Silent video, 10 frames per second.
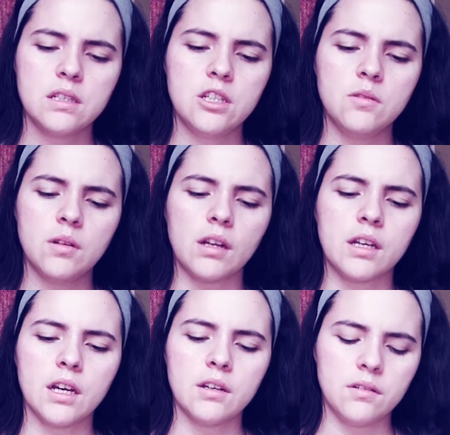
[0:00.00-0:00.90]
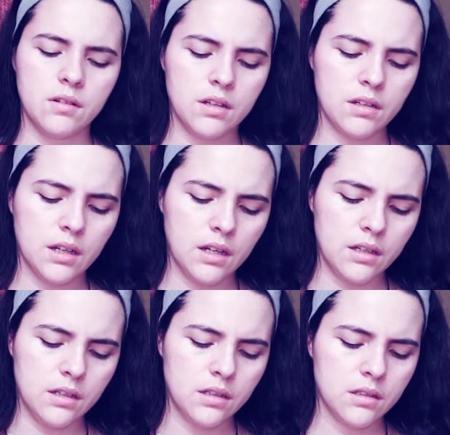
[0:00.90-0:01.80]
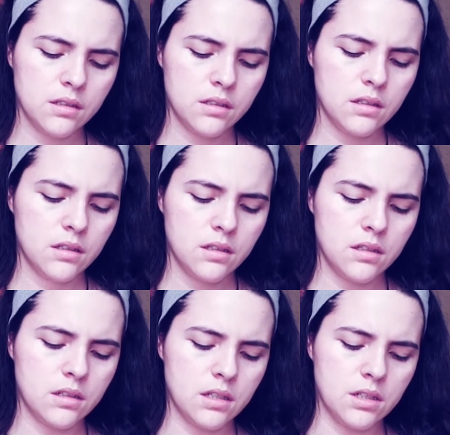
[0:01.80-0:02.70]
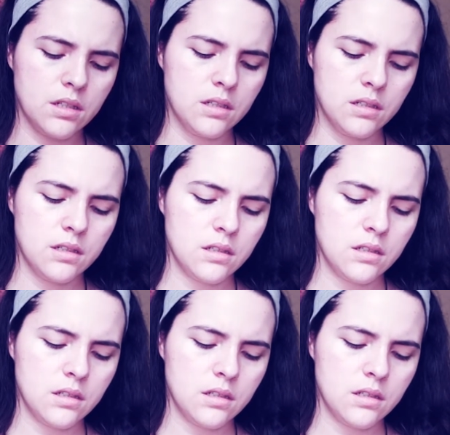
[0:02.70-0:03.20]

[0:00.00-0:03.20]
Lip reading: you want to cut and run kind of decision.